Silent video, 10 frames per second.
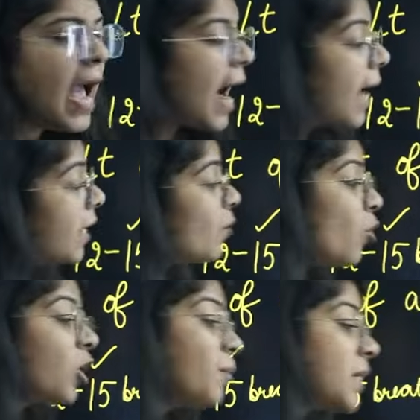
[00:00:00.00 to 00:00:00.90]
and it
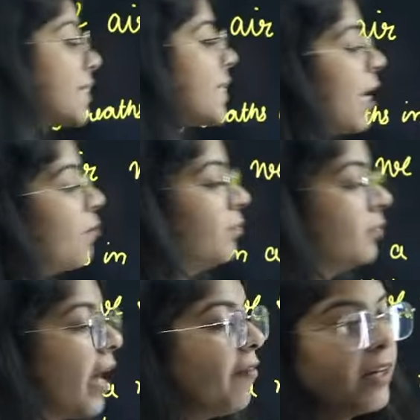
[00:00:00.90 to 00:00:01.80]
won't be same
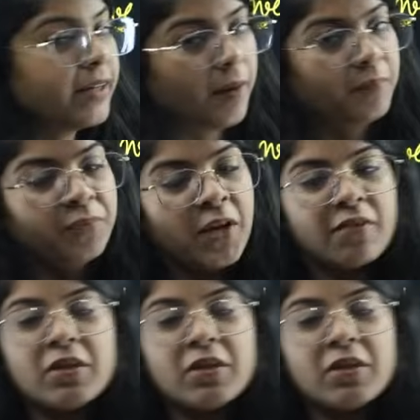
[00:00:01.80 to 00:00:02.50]
every time. We